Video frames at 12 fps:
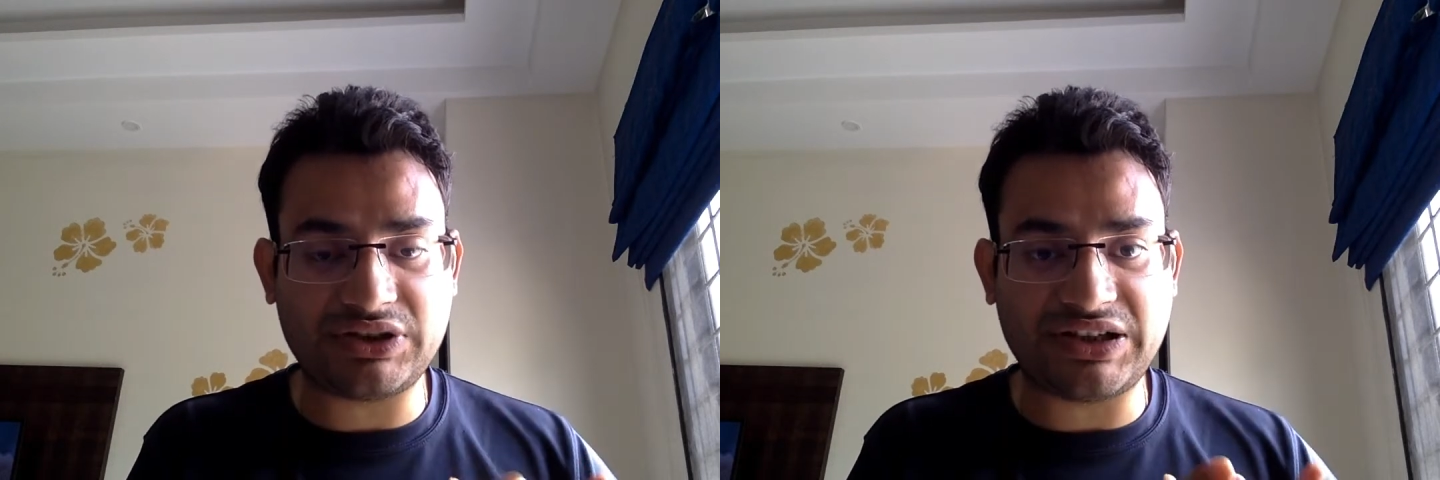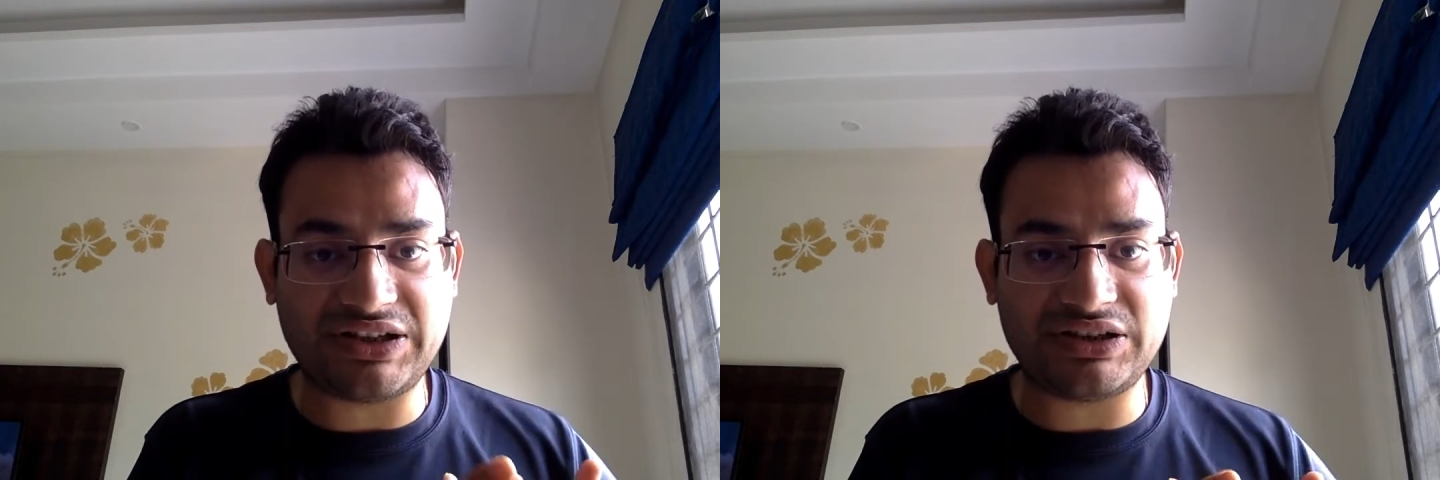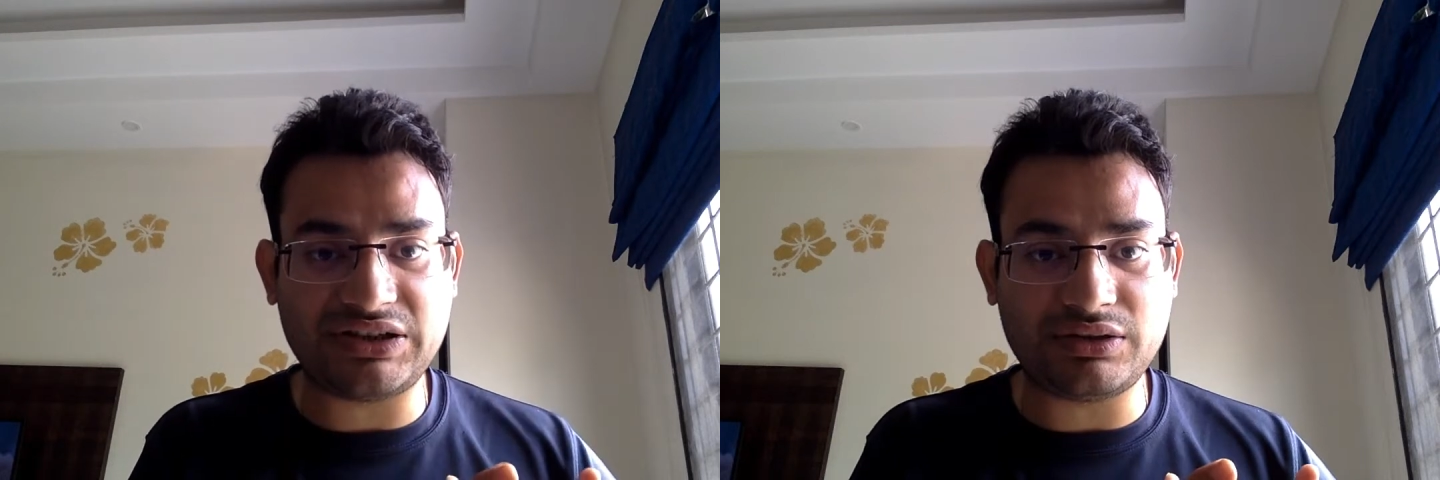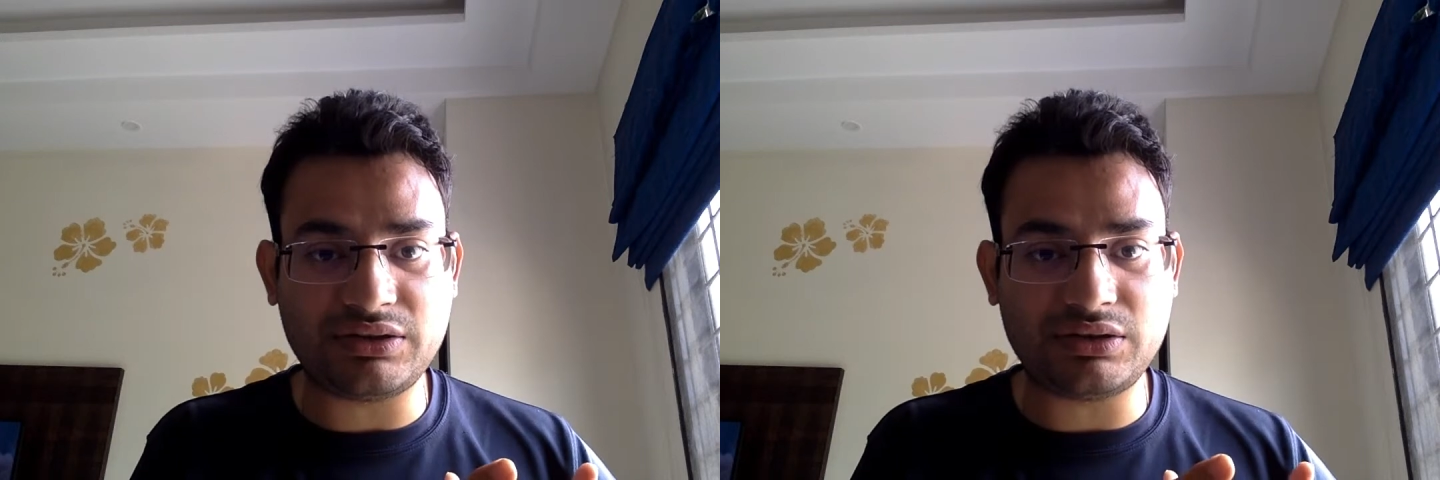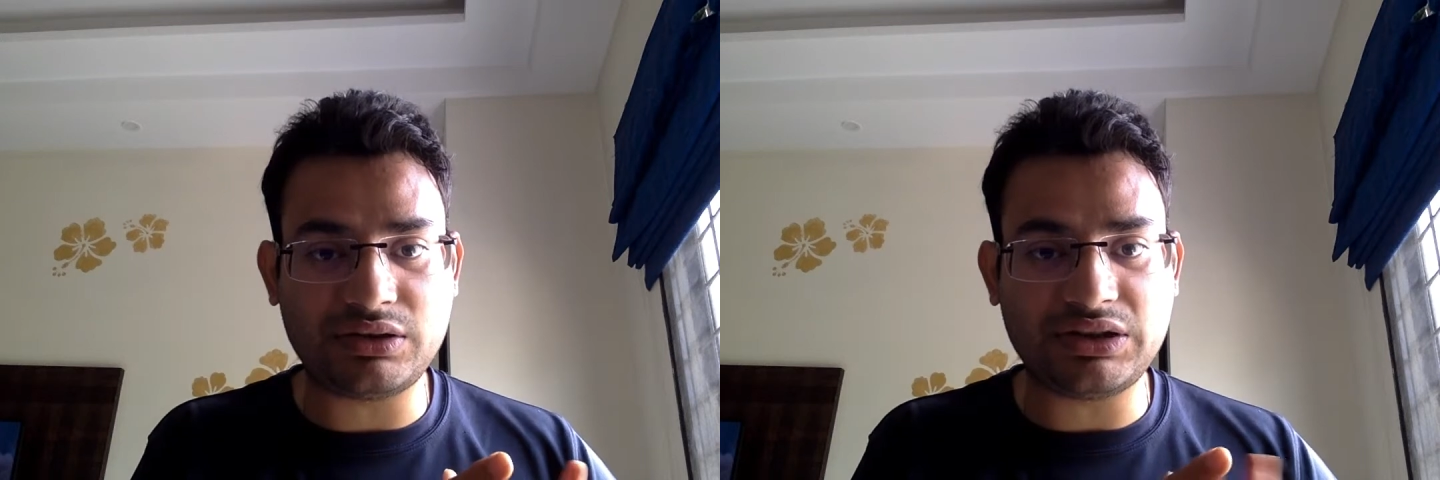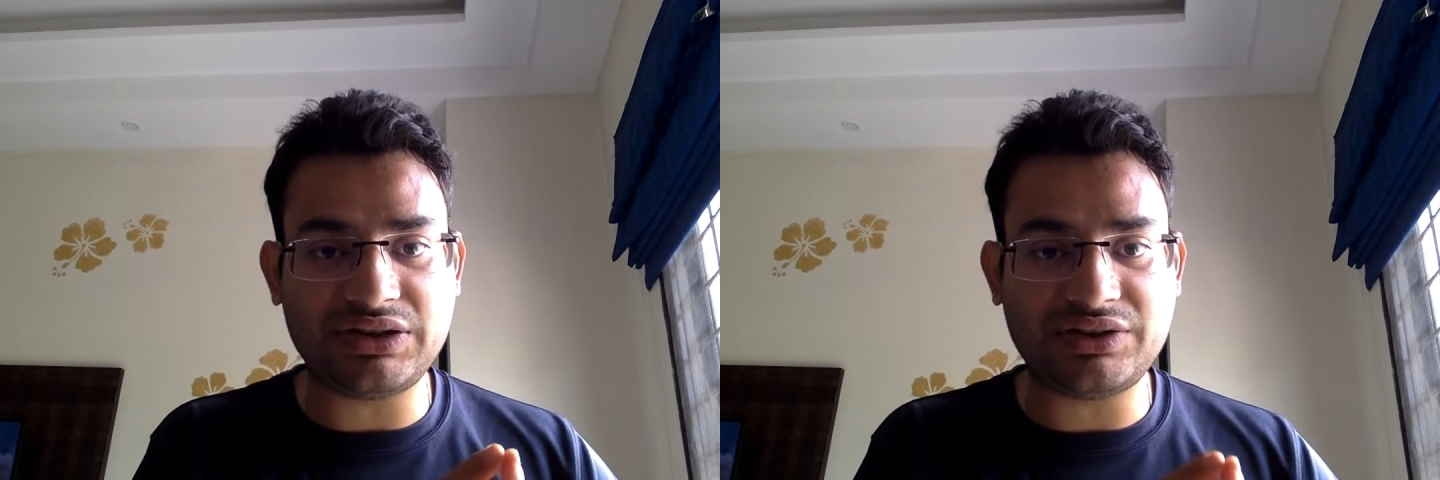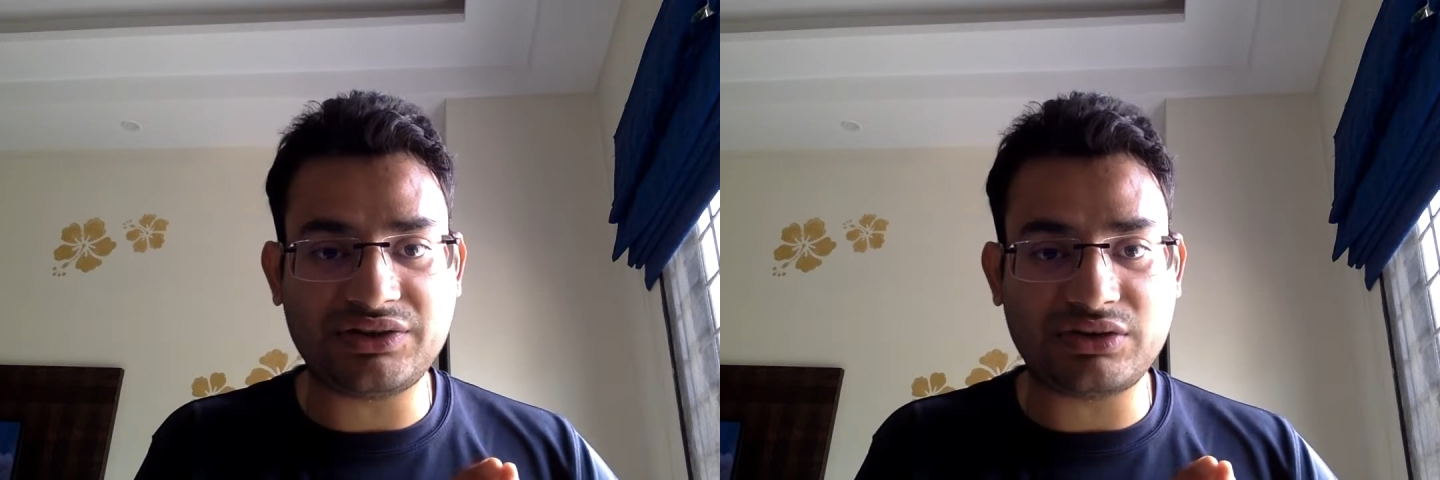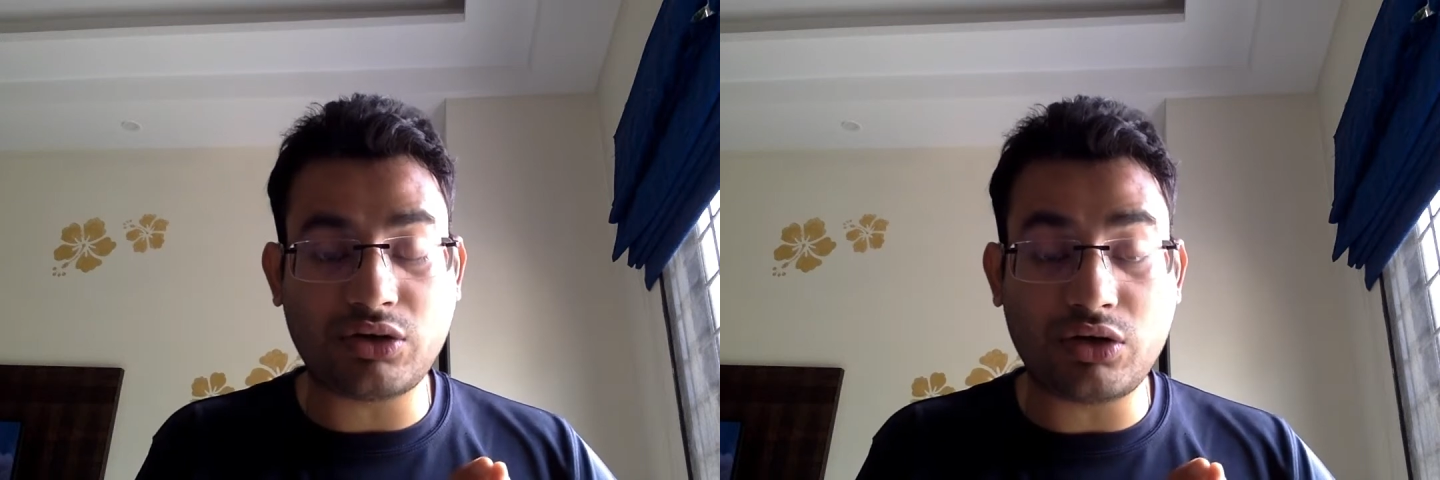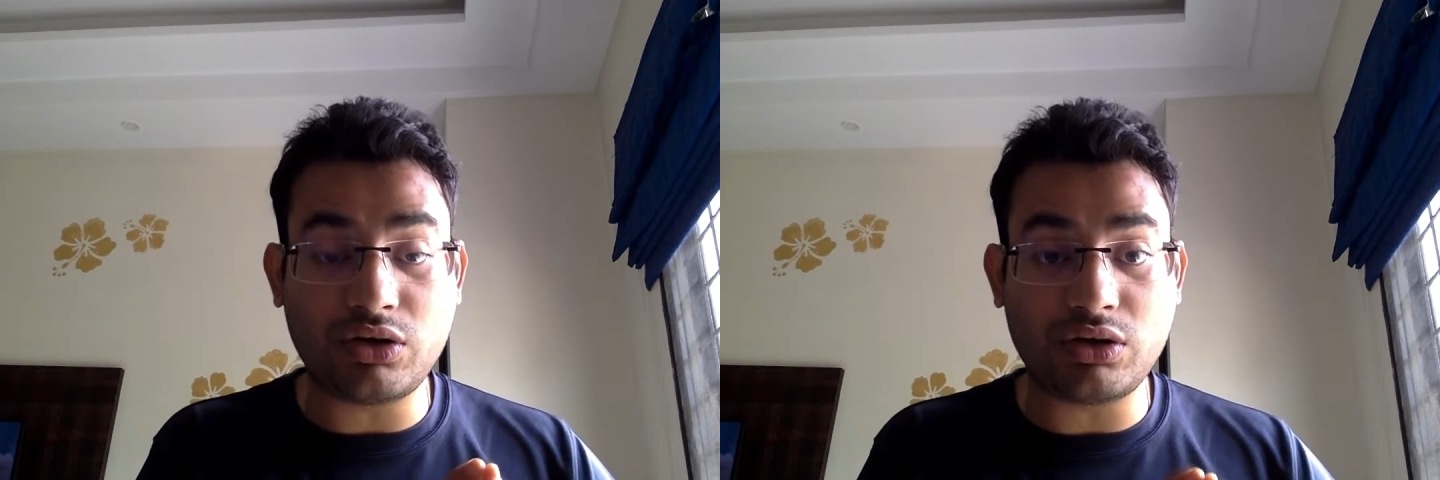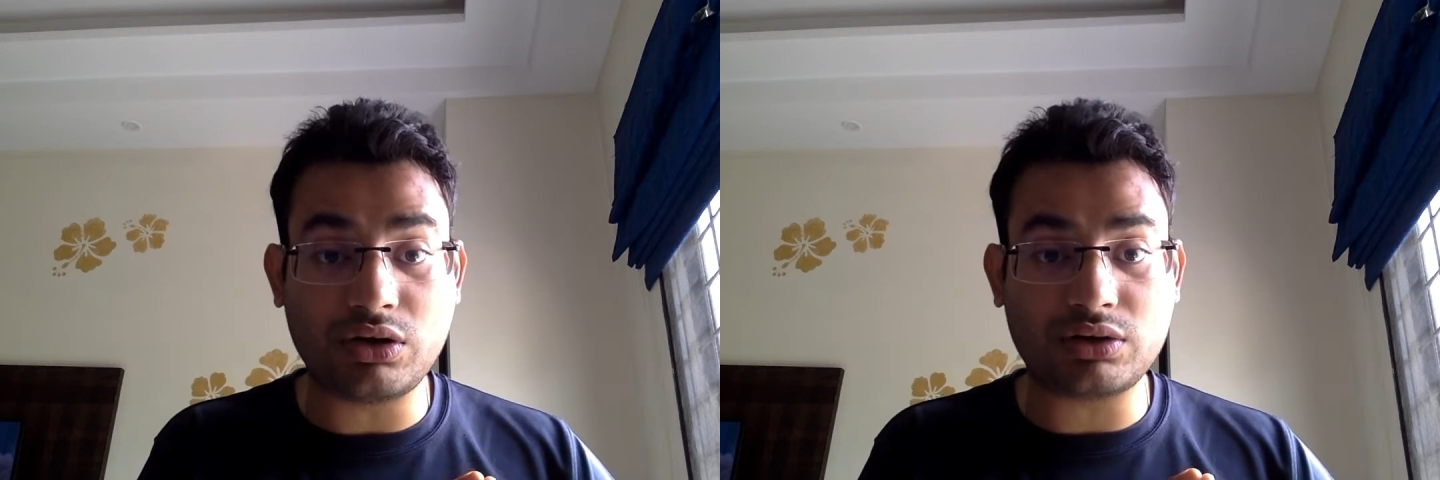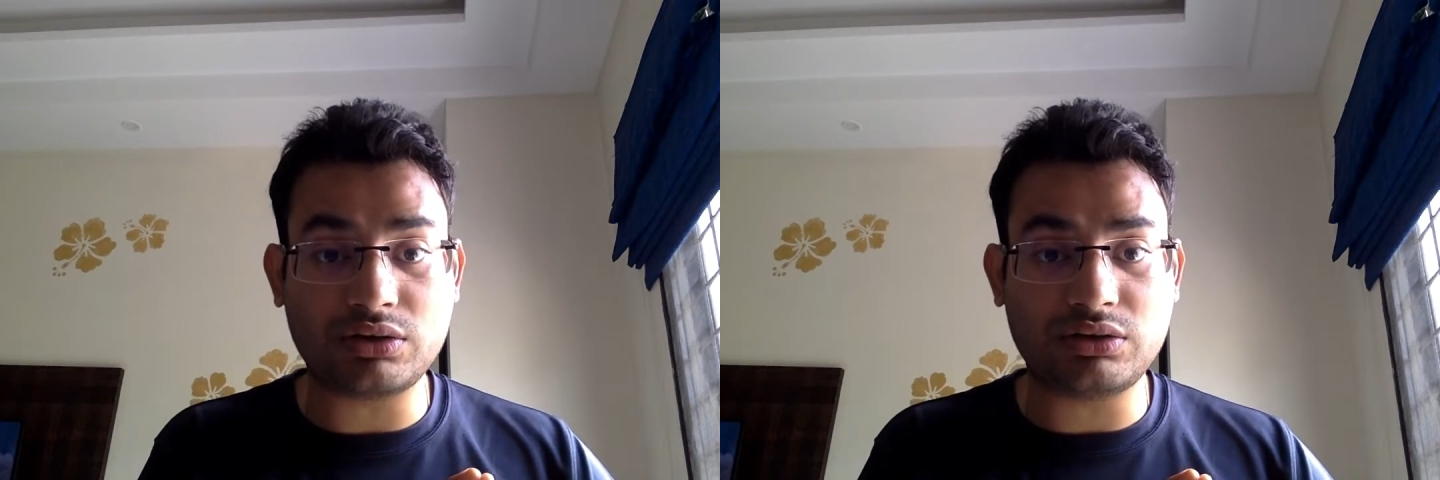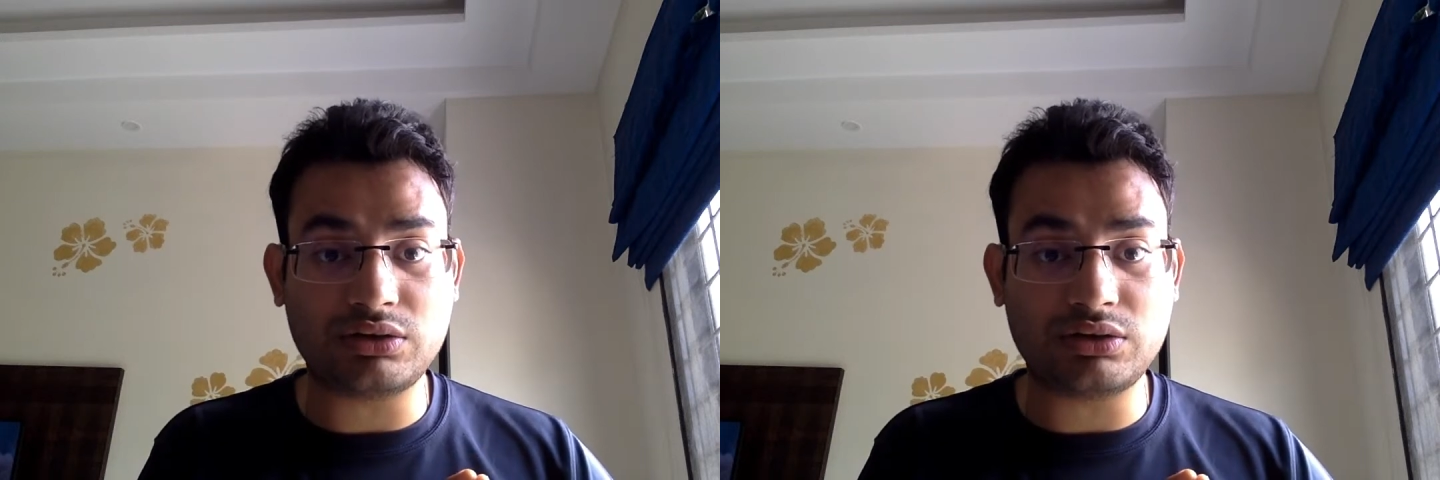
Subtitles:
1930s, or